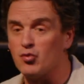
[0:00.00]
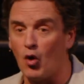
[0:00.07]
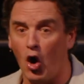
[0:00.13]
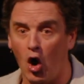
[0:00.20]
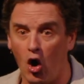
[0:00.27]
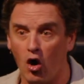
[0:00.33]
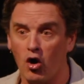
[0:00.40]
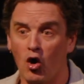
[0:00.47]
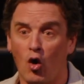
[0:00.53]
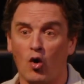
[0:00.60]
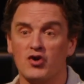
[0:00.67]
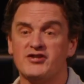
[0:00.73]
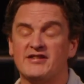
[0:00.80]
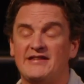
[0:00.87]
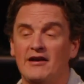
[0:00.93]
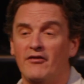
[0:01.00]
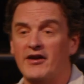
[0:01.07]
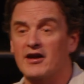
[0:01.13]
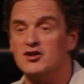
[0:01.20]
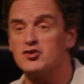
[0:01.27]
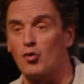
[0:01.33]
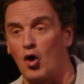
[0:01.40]
wrong, or
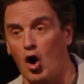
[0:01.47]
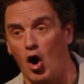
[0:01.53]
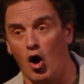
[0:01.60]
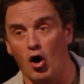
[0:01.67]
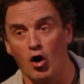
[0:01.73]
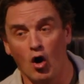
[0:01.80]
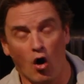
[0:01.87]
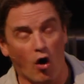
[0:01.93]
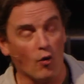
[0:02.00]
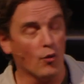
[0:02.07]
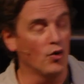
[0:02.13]
stealing is wrong, or